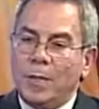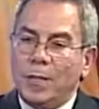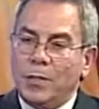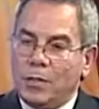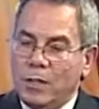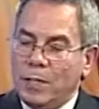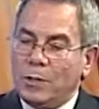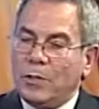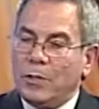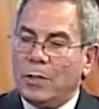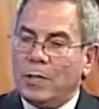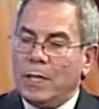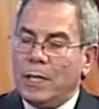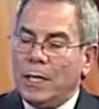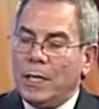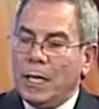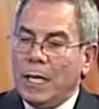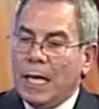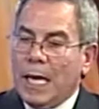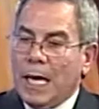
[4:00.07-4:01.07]

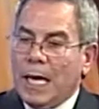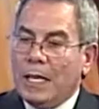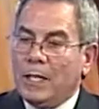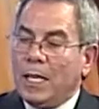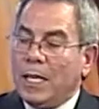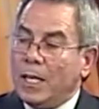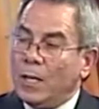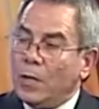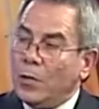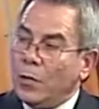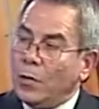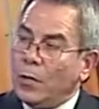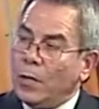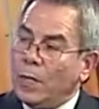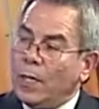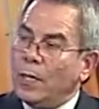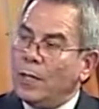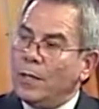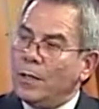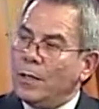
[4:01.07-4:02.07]
essentially, and
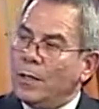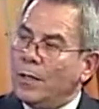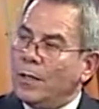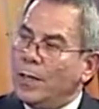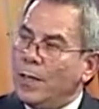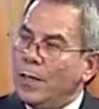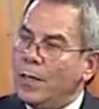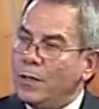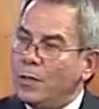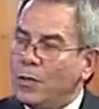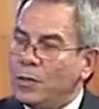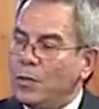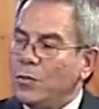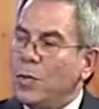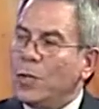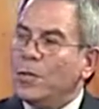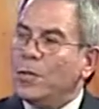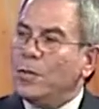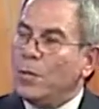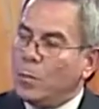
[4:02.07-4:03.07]
ignoring the
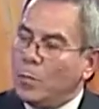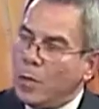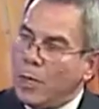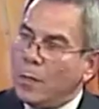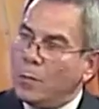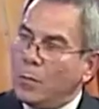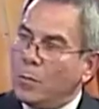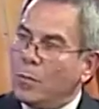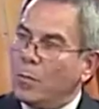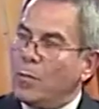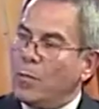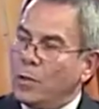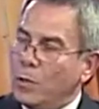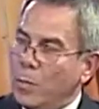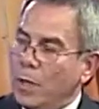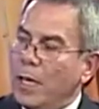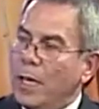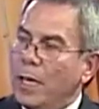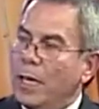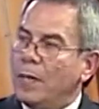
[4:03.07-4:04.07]
structural problem which
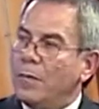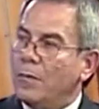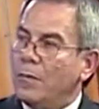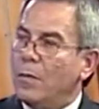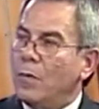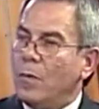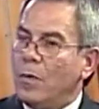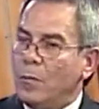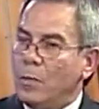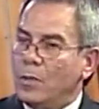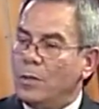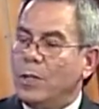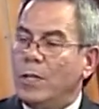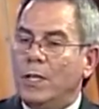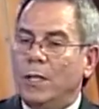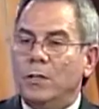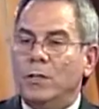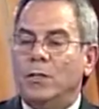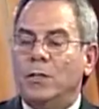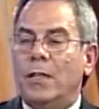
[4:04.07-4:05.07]
we have, which
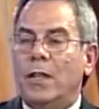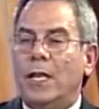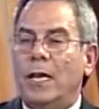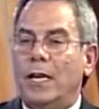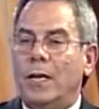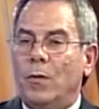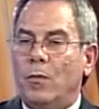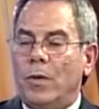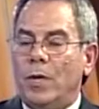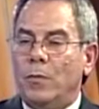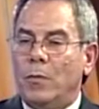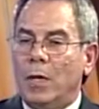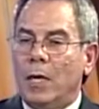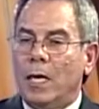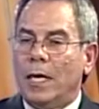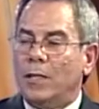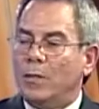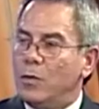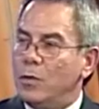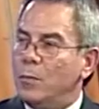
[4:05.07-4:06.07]
is that we
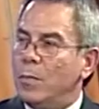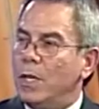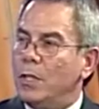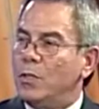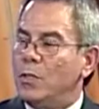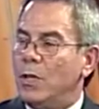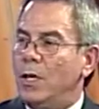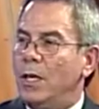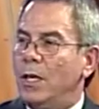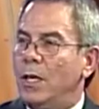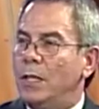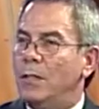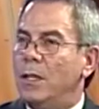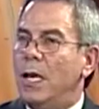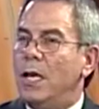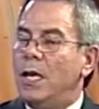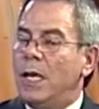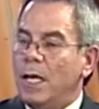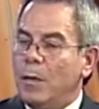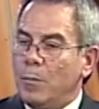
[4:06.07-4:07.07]
rely too much on
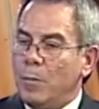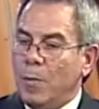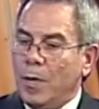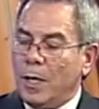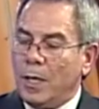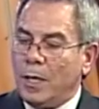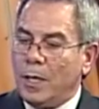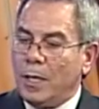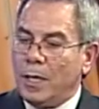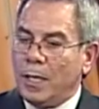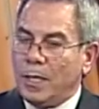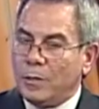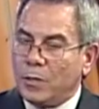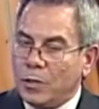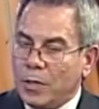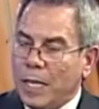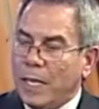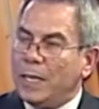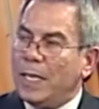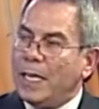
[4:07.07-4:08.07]
uh,
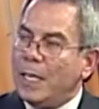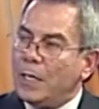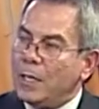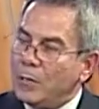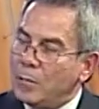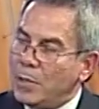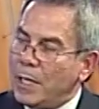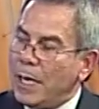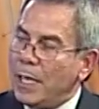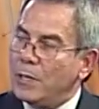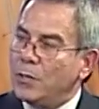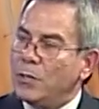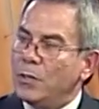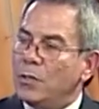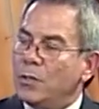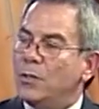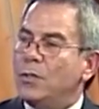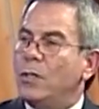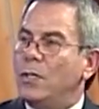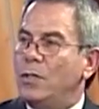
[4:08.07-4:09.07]
state income
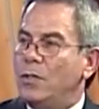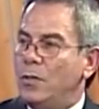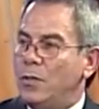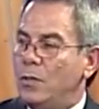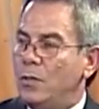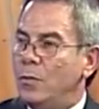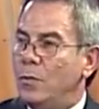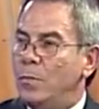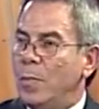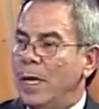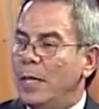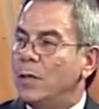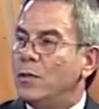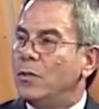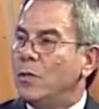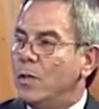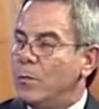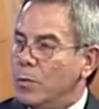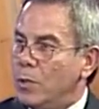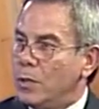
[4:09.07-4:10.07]
taxes to
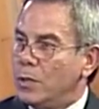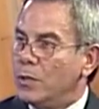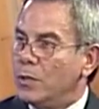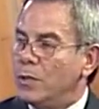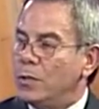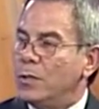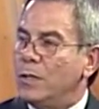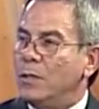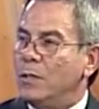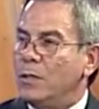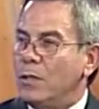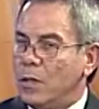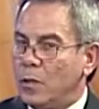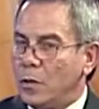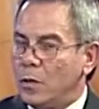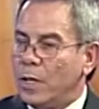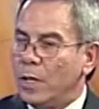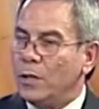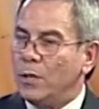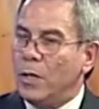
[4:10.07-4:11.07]
balance our books instead of
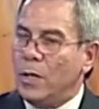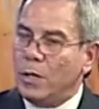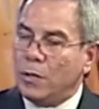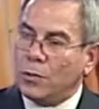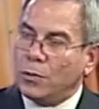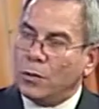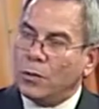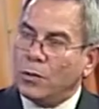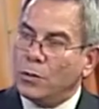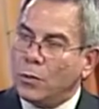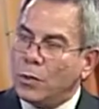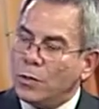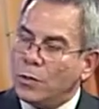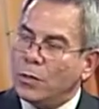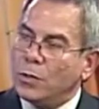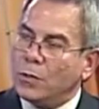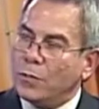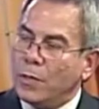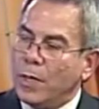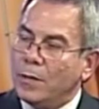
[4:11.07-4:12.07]
looking to other
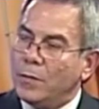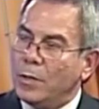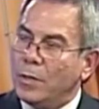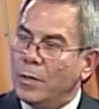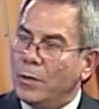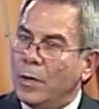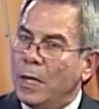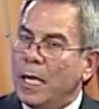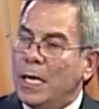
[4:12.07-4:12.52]
sources of revenue,